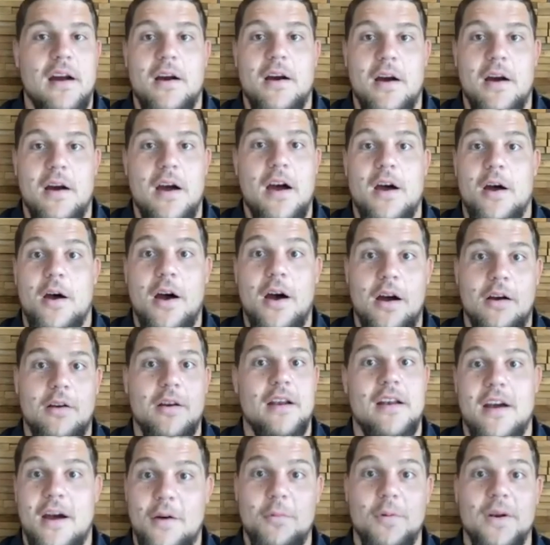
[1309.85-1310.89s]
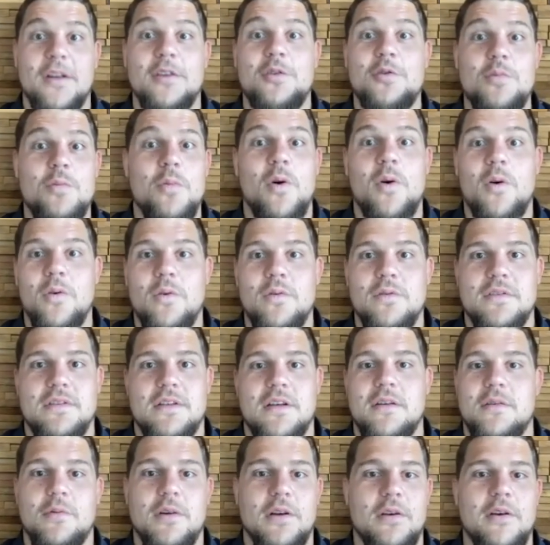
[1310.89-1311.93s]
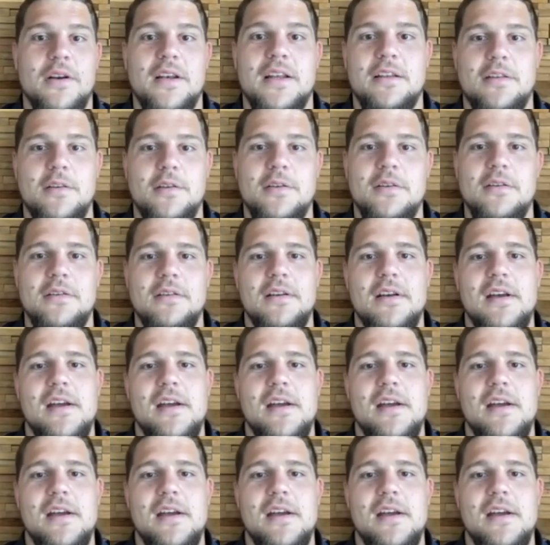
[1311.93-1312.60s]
okay, now I want to do more. So what do I need to do?